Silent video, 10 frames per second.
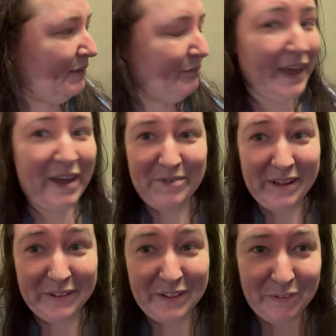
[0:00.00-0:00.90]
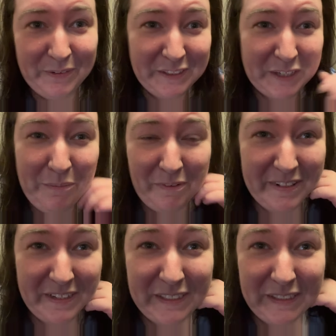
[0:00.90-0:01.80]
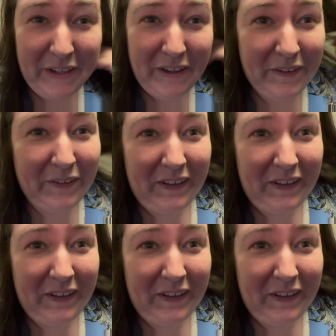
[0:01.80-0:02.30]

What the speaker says: Yeah, we're looking forward to the show. We're in the circle.